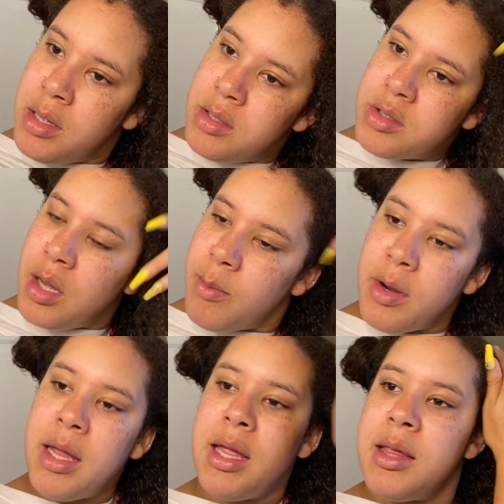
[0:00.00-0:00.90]
So I'm
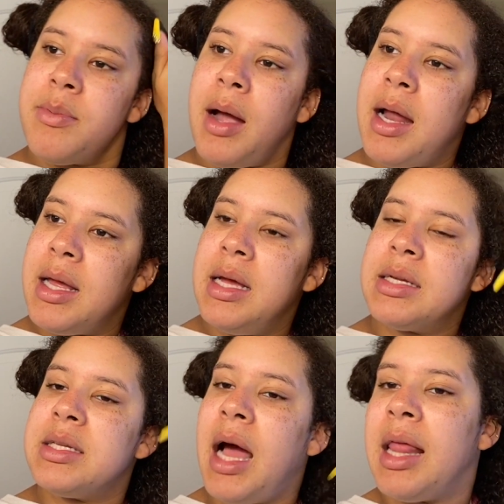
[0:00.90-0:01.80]
working in the
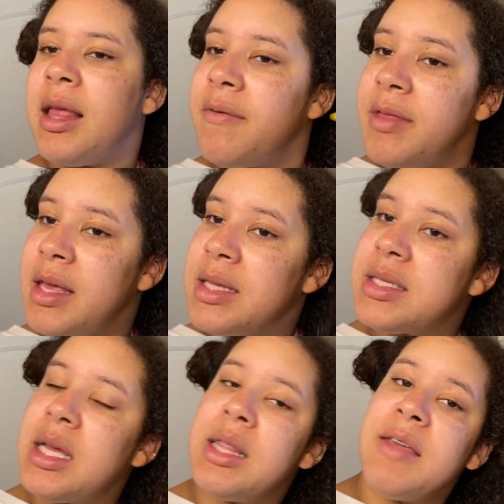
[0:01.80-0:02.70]
product. I love
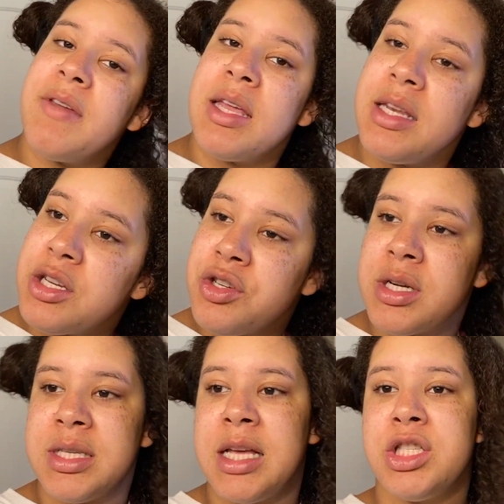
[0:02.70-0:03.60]
this leave-in conditioner
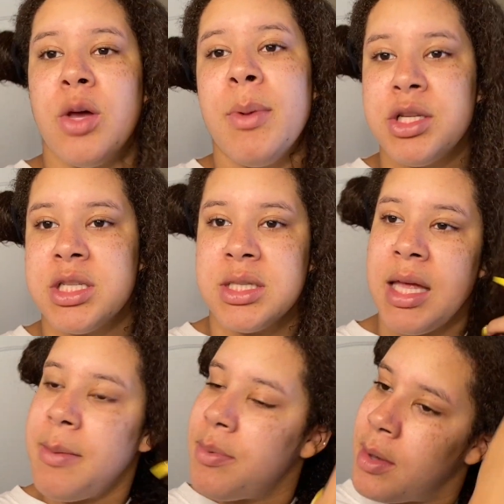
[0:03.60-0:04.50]
because it has so much
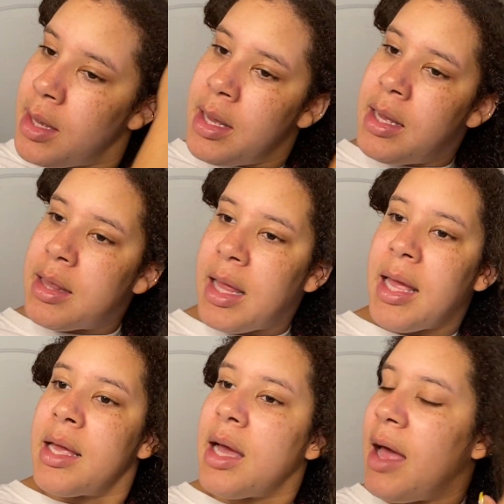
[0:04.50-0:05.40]
slip.
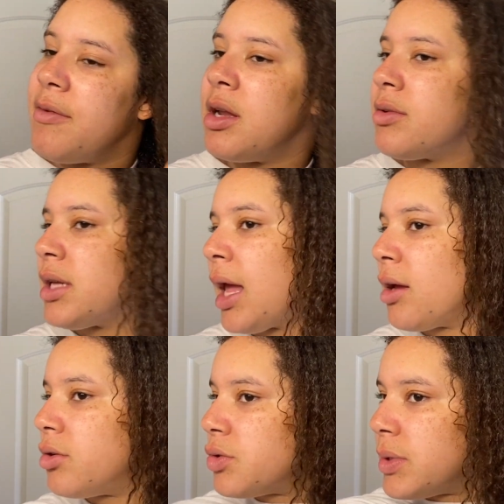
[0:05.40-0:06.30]
Like, I have no
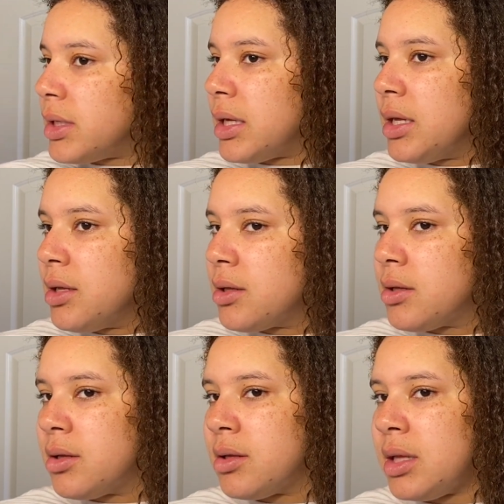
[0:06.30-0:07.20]
tangles really,
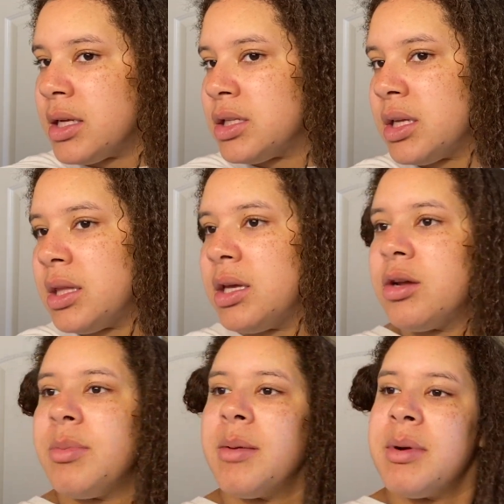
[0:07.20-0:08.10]
like just a
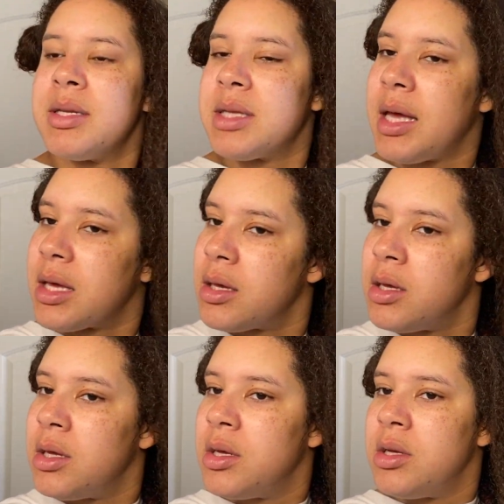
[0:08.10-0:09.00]
little bit, but it's like
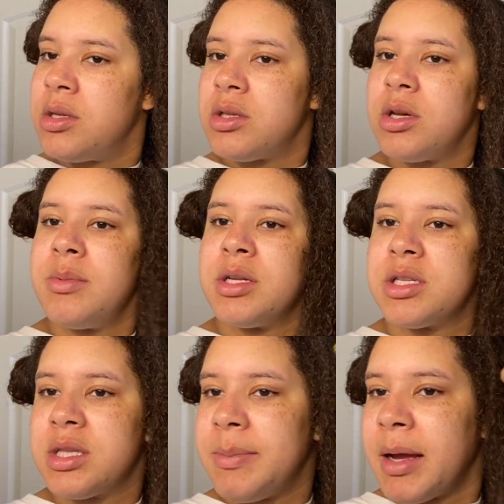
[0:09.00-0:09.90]
so much
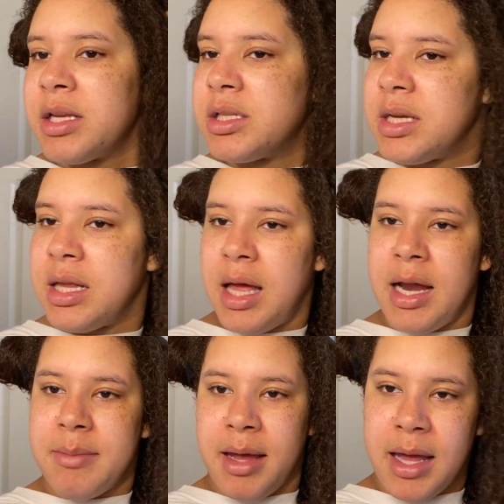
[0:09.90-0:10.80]
slip. I can just
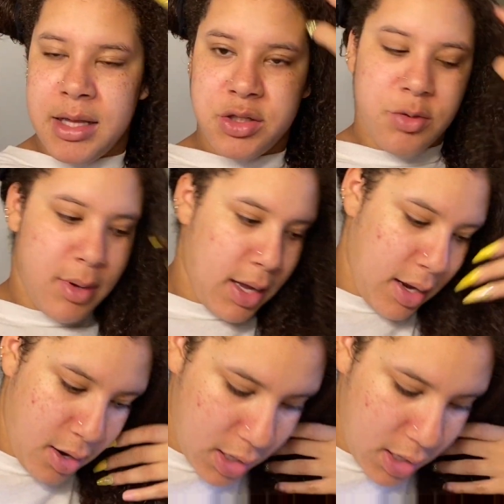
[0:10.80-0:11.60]
glide my hands through my hair.